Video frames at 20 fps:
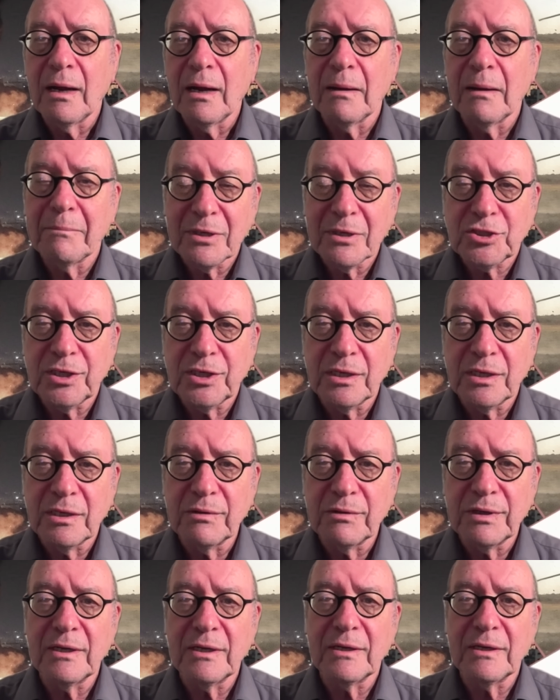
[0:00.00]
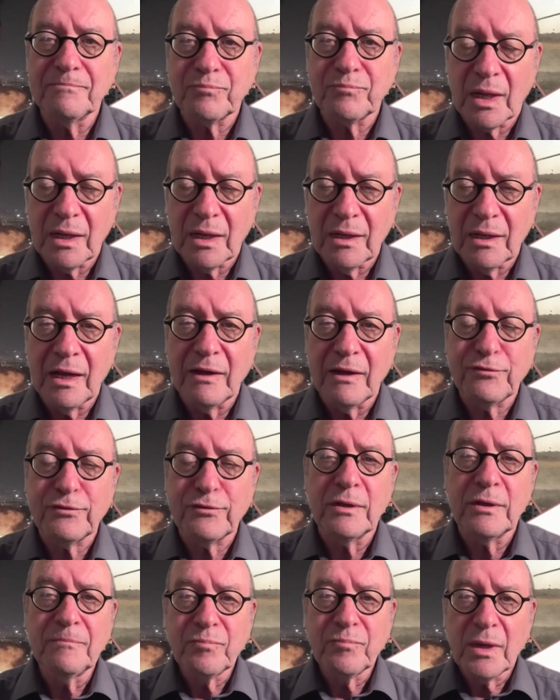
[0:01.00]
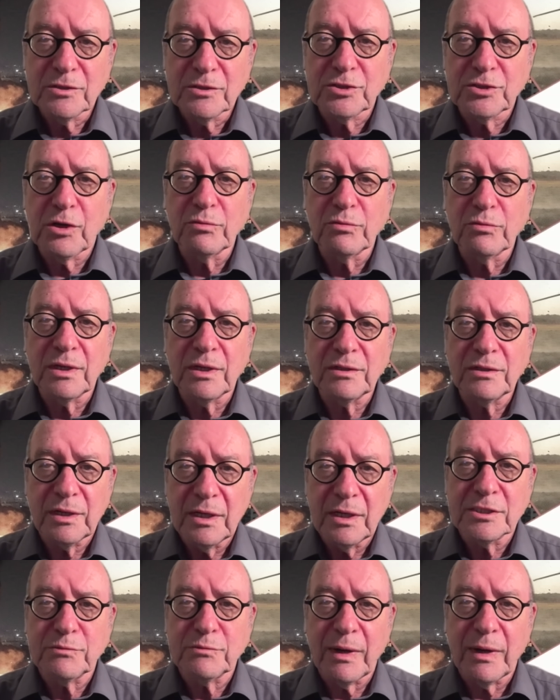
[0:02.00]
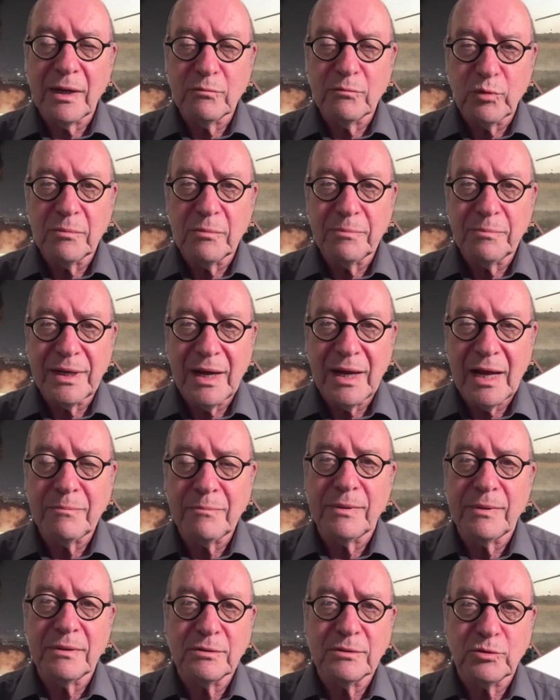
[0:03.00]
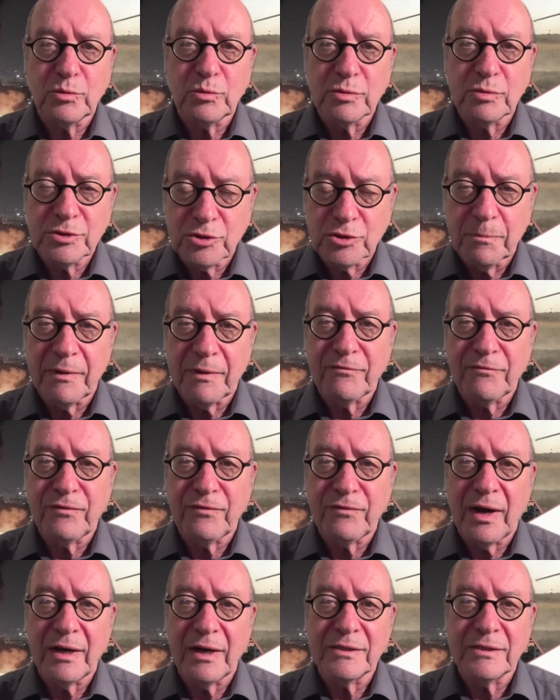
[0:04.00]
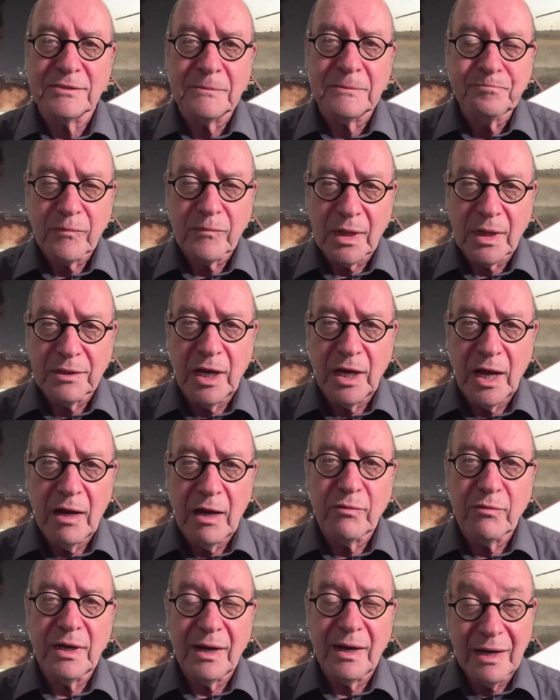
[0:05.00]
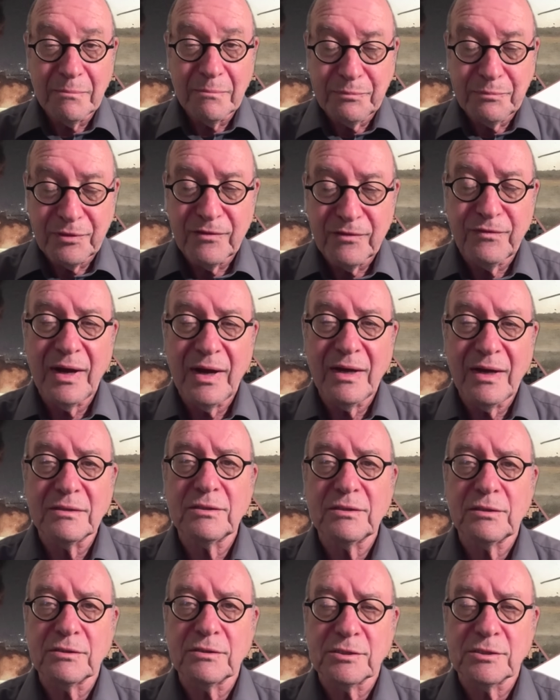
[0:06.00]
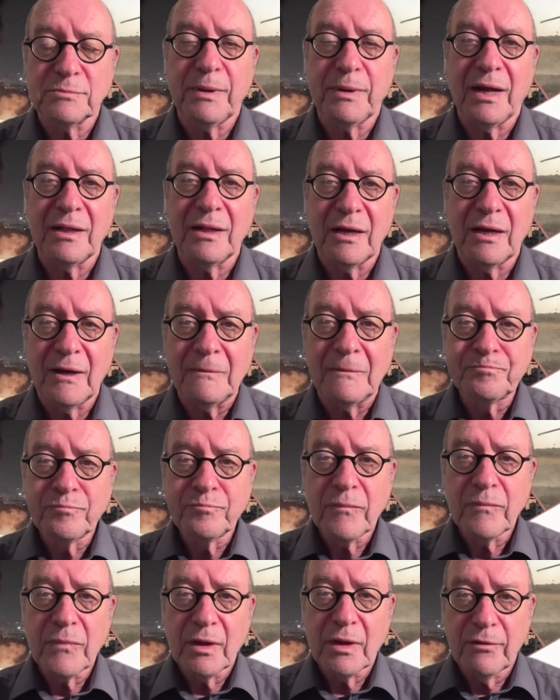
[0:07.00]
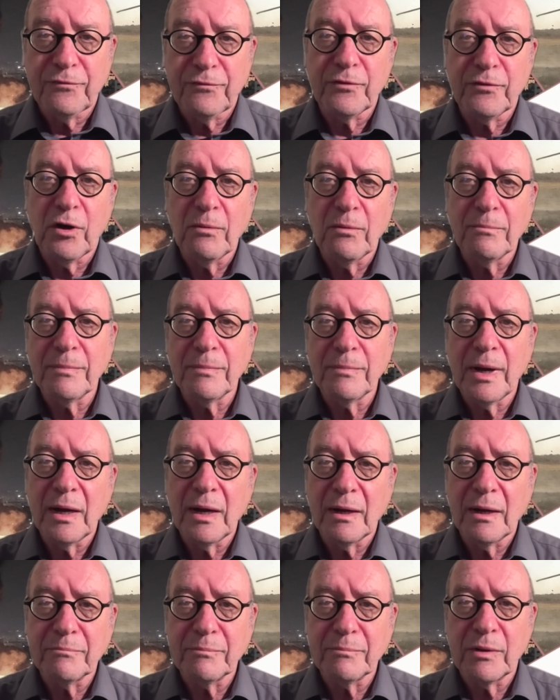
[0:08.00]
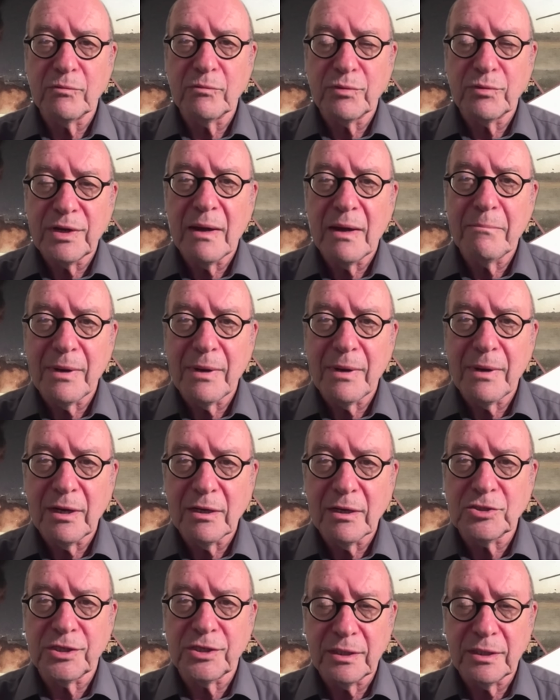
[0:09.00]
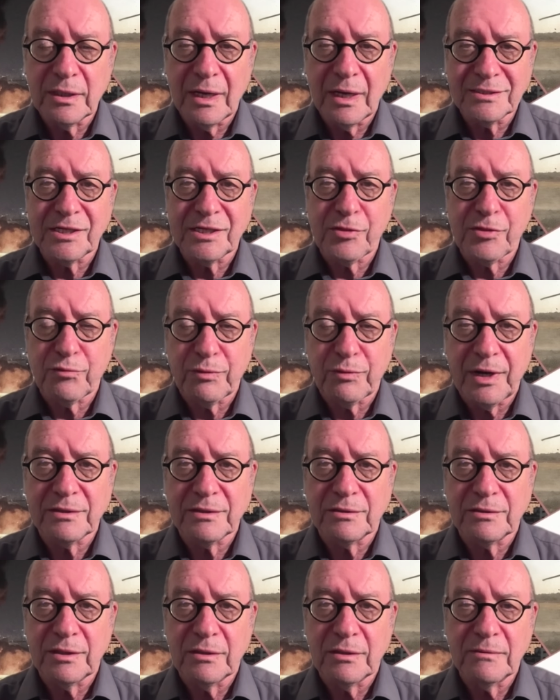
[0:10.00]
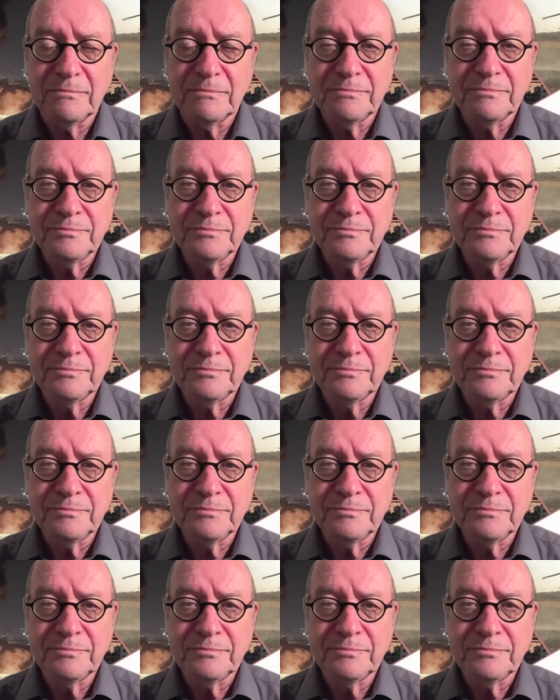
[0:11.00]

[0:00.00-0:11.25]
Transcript: machinery left, so that Israel will be able to supervise the area and prevent Hezbollah from re-emerging as a threat there.